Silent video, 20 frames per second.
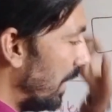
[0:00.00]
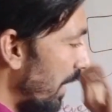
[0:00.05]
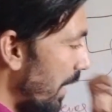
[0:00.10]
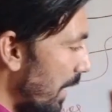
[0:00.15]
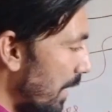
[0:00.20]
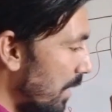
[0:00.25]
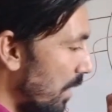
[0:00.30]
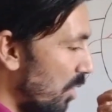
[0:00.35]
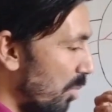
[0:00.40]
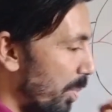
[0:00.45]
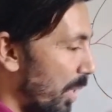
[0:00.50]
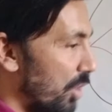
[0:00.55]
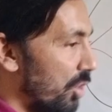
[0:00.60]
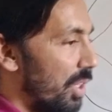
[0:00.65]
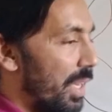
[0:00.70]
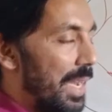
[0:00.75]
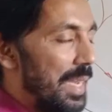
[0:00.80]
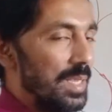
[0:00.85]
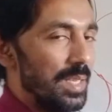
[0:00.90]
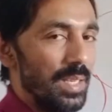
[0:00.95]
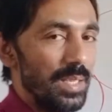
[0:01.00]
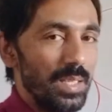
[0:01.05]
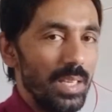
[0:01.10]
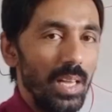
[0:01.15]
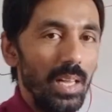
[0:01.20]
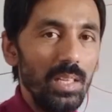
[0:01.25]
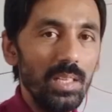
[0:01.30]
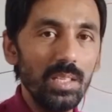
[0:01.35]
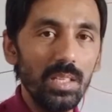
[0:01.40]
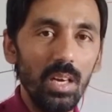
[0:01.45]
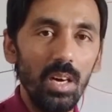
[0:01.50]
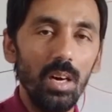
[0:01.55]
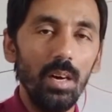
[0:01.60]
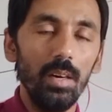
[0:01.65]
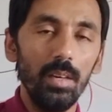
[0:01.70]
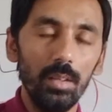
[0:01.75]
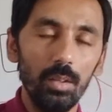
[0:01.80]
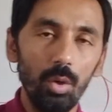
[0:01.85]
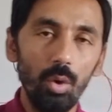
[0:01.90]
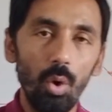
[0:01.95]
these specialized cells
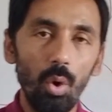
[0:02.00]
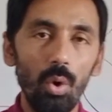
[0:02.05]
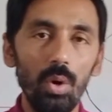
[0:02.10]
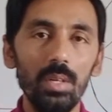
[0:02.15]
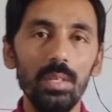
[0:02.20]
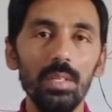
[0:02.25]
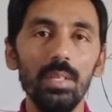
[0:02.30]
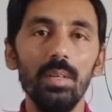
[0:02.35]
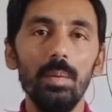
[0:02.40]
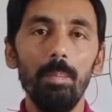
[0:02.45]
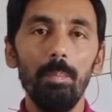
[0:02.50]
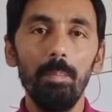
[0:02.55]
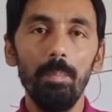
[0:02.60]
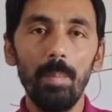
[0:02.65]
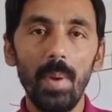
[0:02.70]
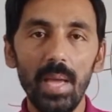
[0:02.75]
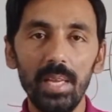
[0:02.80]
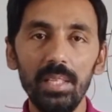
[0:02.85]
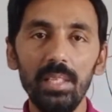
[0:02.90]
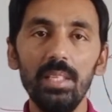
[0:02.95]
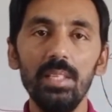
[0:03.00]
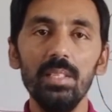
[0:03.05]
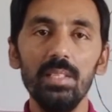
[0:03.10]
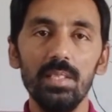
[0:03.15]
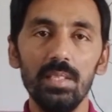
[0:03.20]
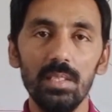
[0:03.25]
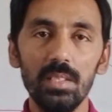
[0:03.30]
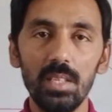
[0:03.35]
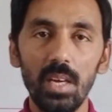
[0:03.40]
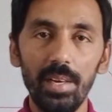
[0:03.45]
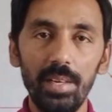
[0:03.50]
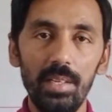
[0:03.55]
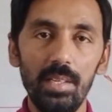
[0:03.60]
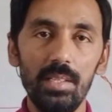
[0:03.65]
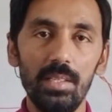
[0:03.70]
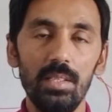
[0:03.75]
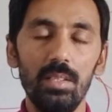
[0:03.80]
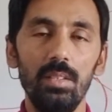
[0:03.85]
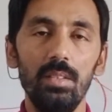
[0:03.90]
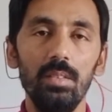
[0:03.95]
are called
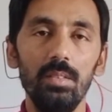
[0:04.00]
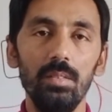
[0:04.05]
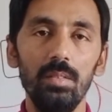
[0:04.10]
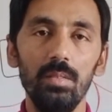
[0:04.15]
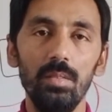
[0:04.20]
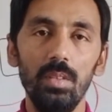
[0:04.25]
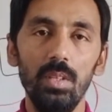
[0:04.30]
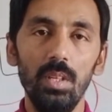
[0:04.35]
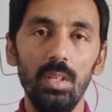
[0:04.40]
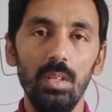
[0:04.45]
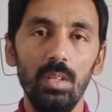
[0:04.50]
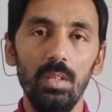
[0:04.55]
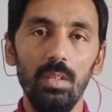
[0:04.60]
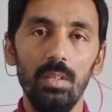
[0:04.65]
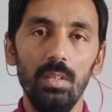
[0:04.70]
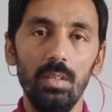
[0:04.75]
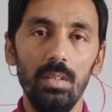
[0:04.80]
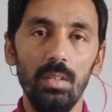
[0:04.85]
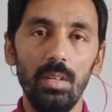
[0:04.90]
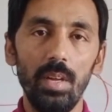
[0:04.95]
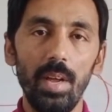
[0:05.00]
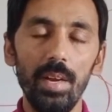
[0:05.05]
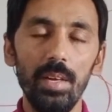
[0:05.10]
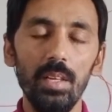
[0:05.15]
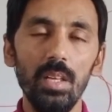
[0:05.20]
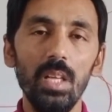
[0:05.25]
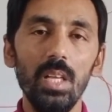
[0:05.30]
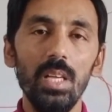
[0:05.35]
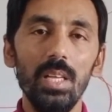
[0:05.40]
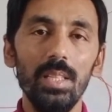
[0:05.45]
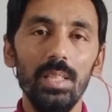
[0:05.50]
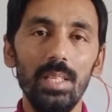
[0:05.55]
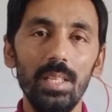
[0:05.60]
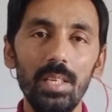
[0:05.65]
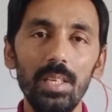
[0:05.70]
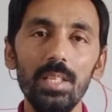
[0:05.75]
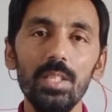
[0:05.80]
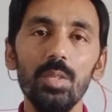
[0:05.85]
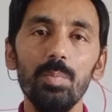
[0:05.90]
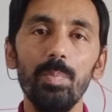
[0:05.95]
pericytes, right?
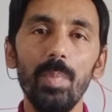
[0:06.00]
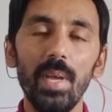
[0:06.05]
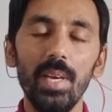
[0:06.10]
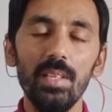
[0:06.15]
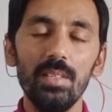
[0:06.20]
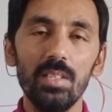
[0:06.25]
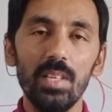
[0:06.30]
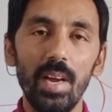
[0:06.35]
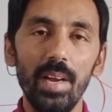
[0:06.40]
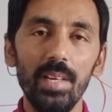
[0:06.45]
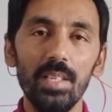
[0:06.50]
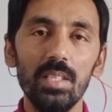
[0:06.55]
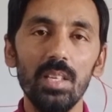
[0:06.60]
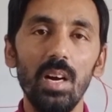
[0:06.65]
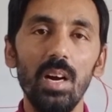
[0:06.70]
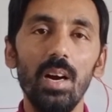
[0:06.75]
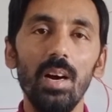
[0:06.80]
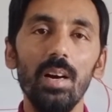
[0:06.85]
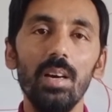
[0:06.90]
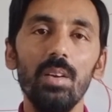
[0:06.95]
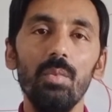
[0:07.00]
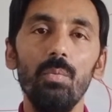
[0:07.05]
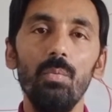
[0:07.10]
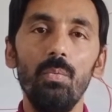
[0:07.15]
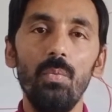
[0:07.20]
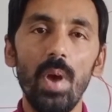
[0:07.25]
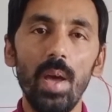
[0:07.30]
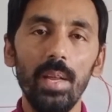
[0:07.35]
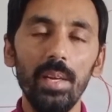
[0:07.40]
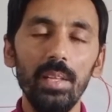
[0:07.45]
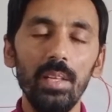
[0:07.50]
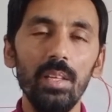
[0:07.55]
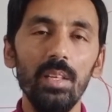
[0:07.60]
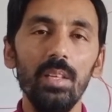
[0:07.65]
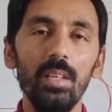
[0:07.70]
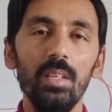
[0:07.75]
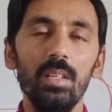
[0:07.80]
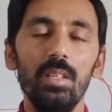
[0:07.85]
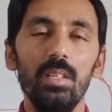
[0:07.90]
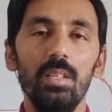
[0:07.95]
These pericytes are
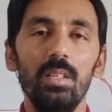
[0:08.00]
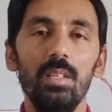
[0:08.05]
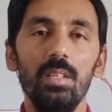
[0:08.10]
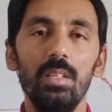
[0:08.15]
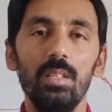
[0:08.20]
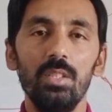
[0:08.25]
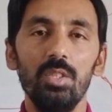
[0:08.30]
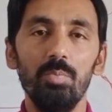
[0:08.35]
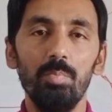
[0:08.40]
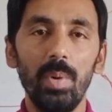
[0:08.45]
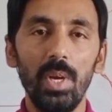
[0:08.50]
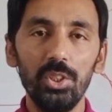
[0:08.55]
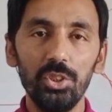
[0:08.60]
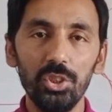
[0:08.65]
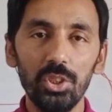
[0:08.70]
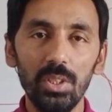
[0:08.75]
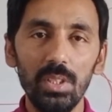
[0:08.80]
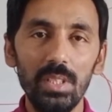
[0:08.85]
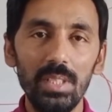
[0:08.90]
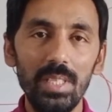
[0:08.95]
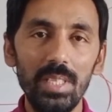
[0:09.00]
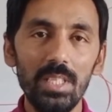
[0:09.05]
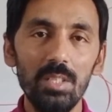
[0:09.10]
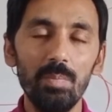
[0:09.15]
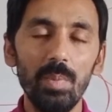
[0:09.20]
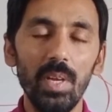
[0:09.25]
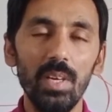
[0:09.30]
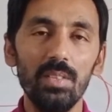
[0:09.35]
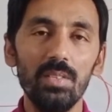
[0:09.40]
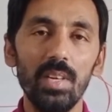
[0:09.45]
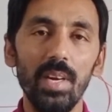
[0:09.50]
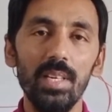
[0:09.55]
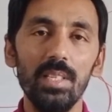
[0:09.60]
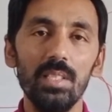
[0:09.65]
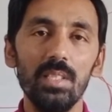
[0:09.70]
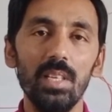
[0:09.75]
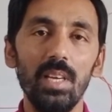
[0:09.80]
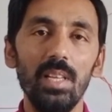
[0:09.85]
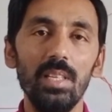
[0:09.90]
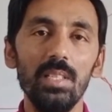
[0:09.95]
very special. These pericyte
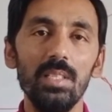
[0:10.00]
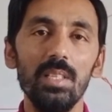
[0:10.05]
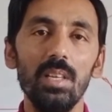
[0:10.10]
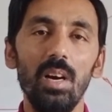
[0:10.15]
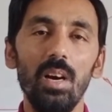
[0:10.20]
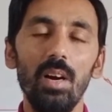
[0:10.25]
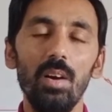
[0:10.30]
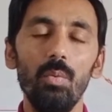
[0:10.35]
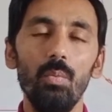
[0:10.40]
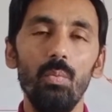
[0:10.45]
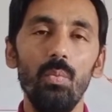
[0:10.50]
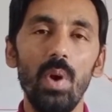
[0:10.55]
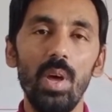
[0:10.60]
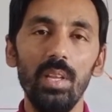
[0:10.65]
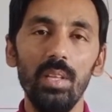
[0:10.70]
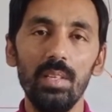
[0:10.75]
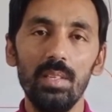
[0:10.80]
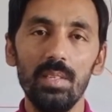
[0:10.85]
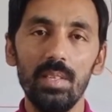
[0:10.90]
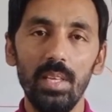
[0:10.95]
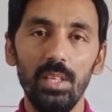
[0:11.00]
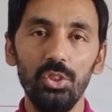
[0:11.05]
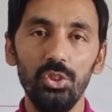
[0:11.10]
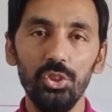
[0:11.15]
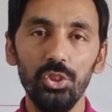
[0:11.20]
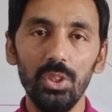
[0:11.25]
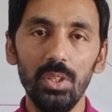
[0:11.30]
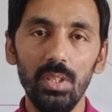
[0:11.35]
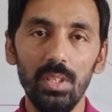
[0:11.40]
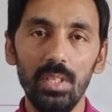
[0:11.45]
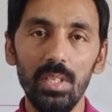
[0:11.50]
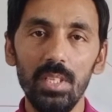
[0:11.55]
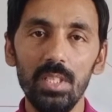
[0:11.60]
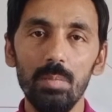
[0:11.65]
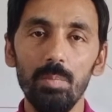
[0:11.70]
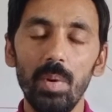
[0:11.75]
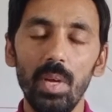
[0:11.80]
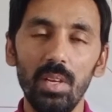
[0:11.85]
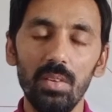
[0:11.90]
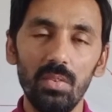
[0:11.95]
cells are very essential.
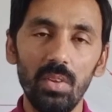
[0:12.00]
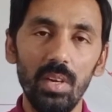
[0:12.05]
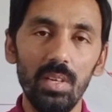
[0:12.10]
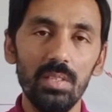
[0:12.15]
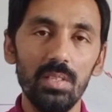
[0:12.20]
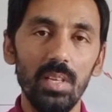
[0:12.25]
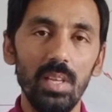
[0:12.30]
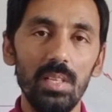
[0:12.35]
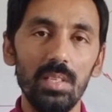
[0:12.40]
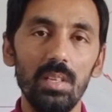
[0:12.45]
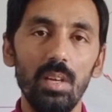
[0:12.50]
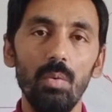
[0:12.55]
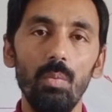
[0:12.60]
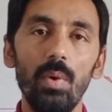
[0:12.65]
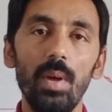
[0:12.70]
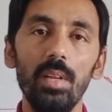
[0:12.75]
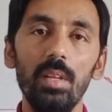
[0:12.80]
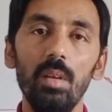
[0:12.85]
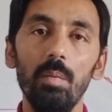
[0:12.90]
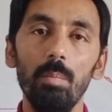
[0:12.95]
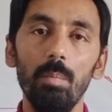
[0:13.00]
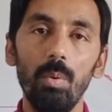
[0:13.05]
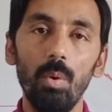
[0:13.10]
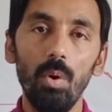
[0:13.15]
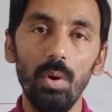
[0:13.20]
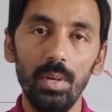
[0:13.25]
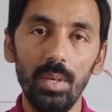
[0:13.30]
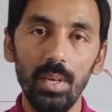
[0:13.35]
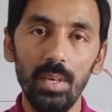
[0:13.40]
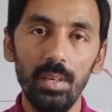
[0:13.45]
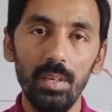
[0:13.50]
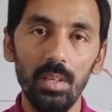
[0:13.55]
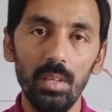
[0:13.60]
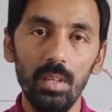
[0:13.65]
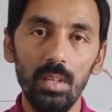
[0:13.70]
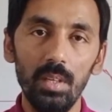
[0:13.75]
These pericyte cells are very important